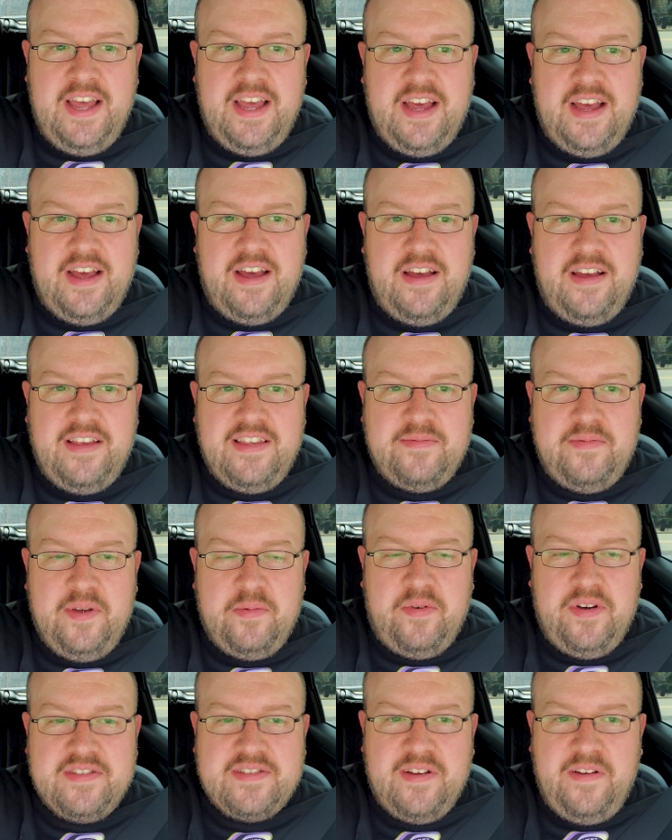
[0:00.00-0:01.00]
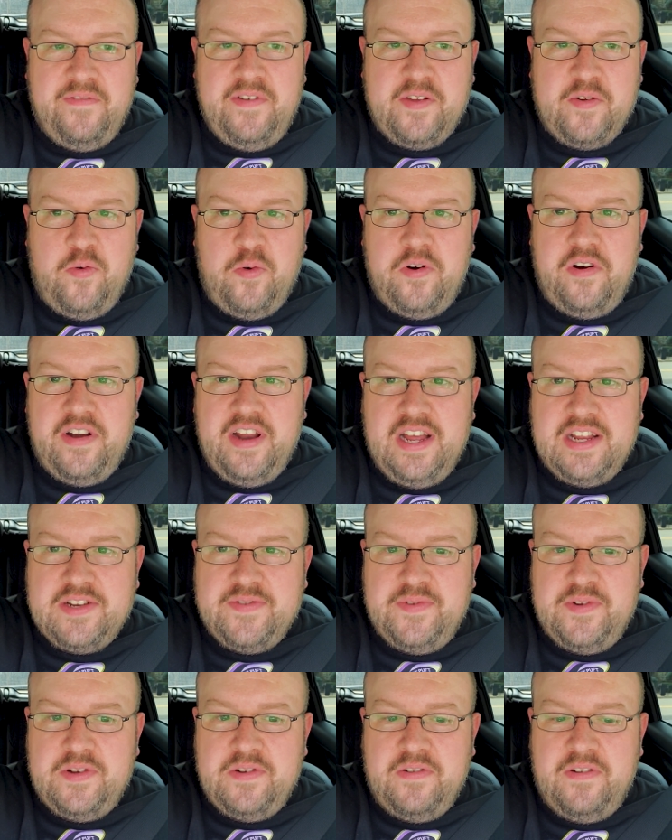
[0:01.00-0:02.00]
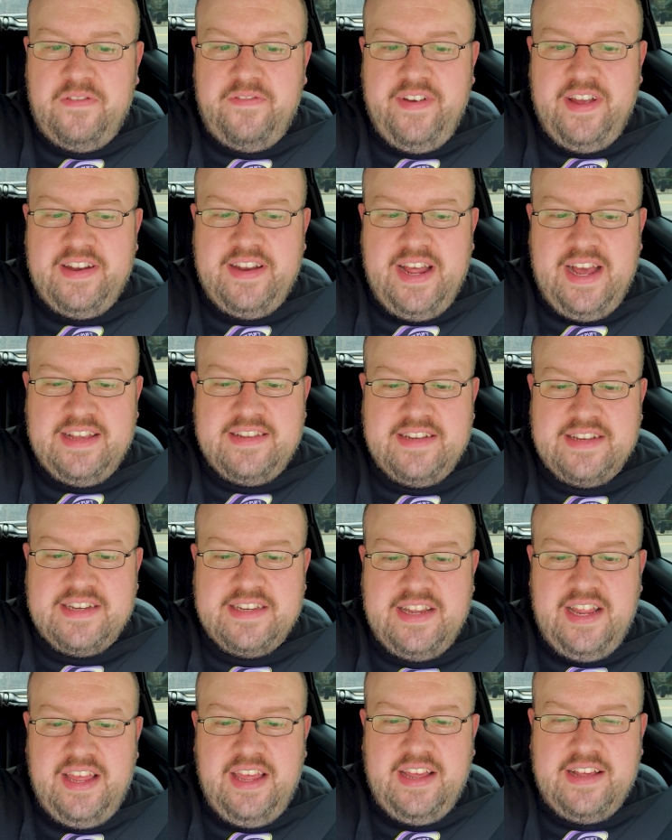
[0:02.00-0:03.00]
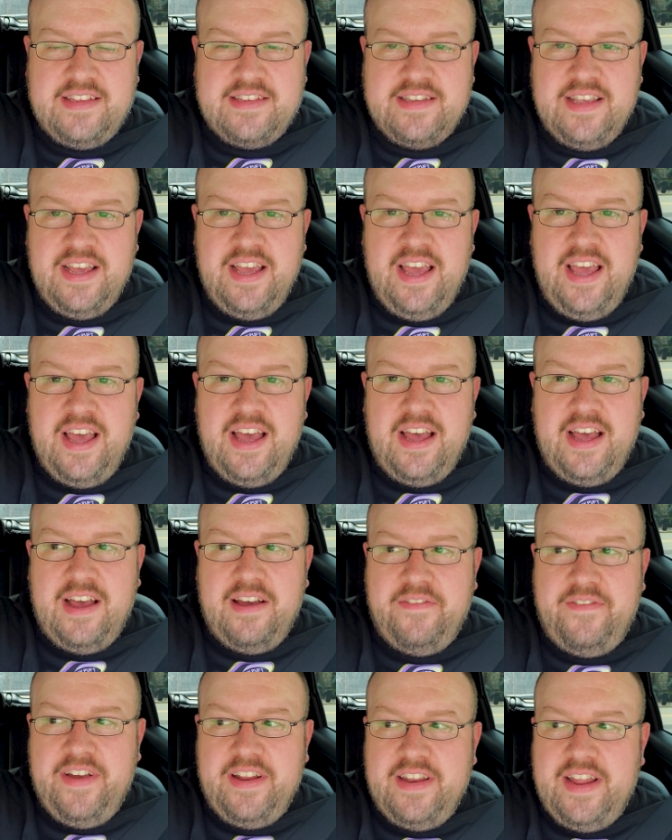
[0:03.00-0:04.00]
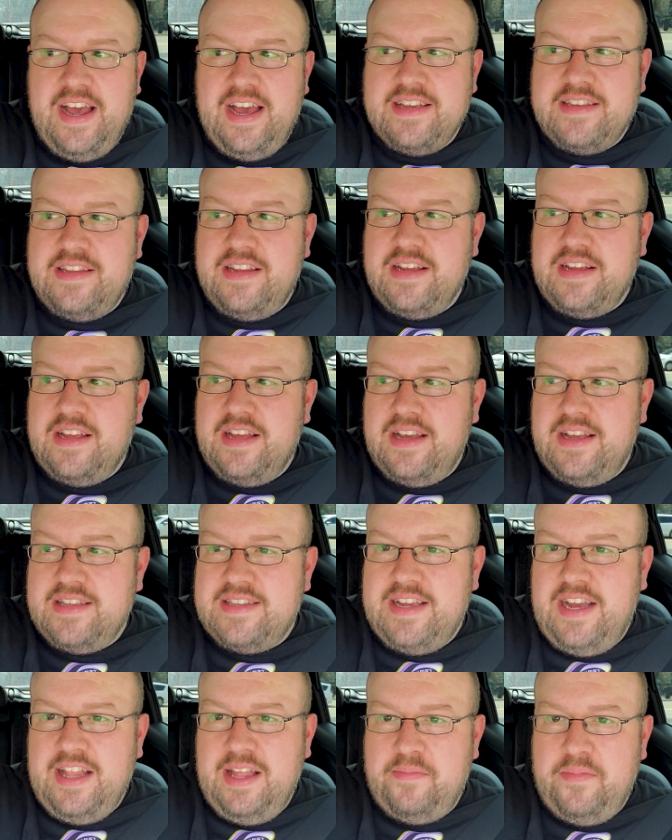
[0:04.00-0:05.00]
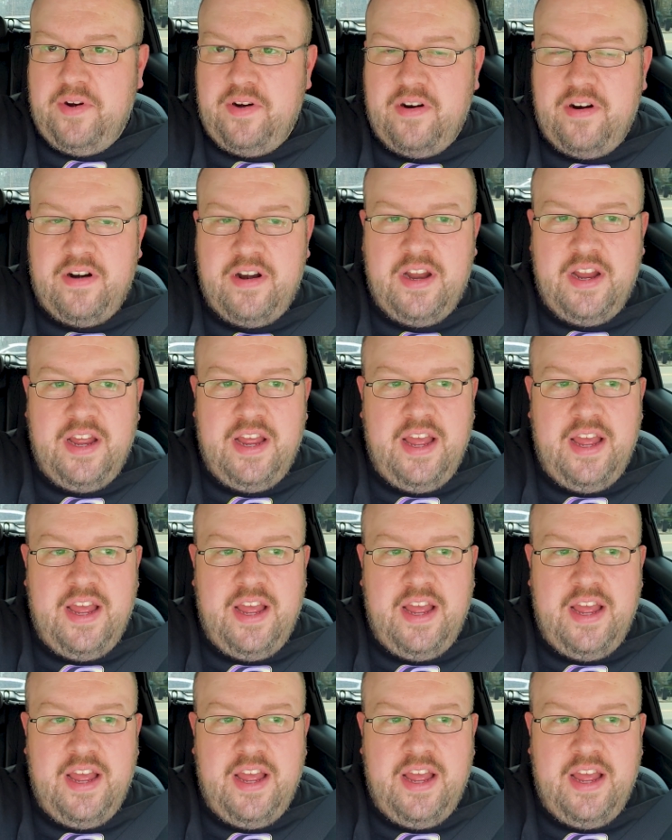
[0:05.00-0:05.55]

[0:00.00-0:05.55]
Uh, it used to be a place called Fifth Quarter Nashville. Fantastic steaks, uh, fantastic uh, salad bar.